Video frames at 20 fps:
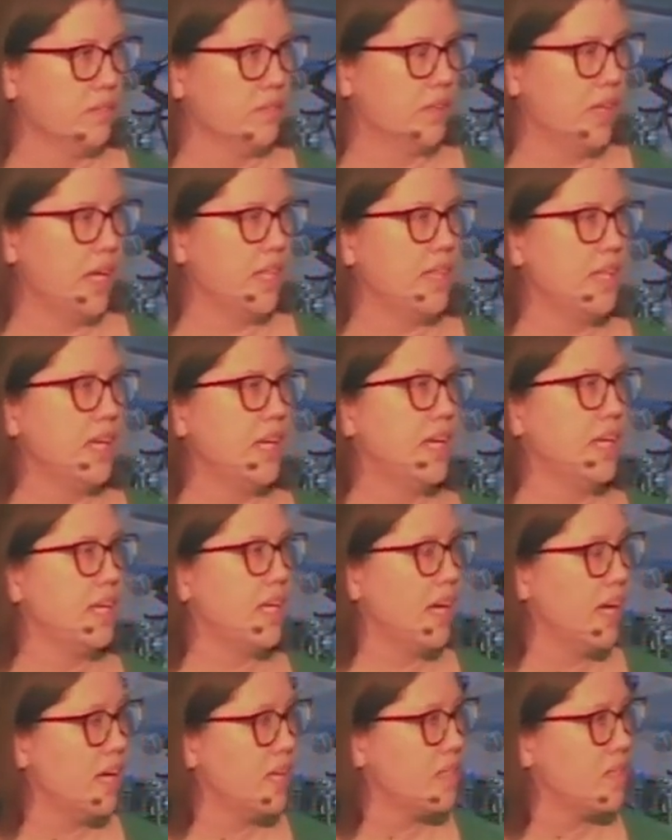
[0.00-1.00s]
I think he
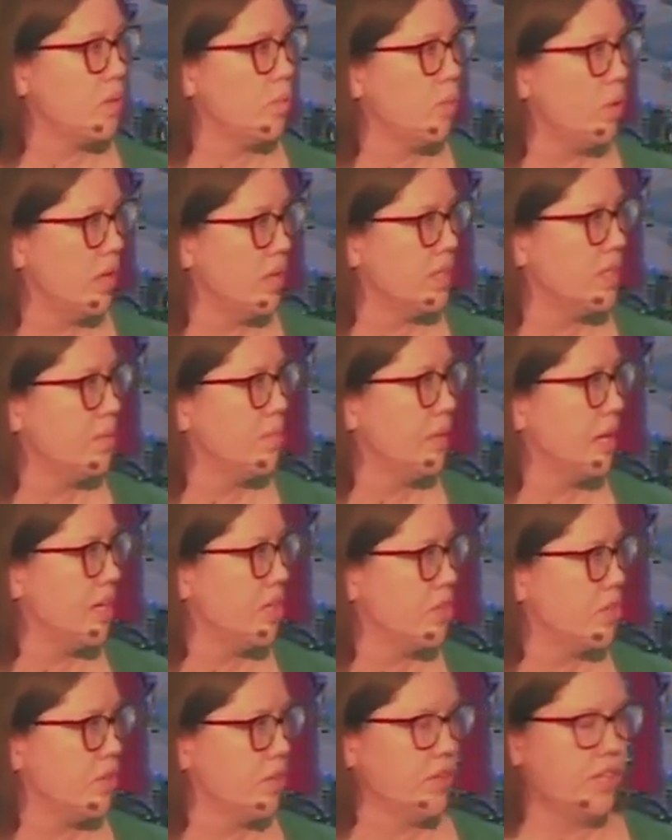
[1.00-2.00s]
does want to make
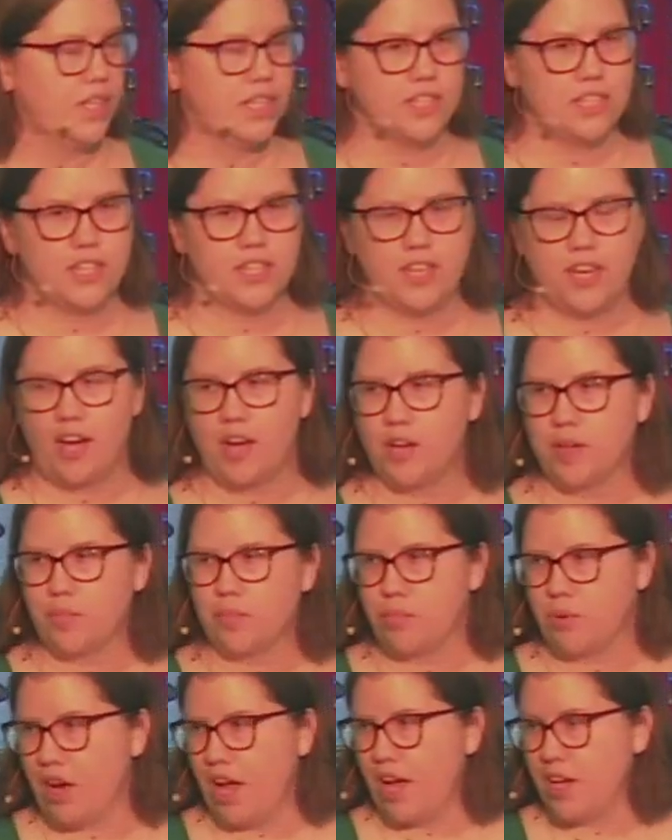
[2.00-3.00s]
sure this young,
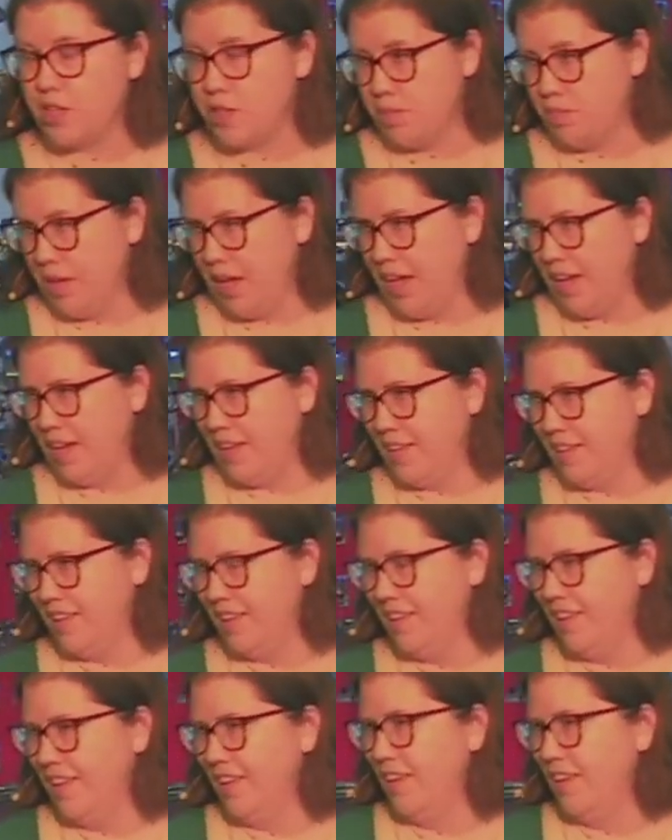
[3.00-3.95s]
brash man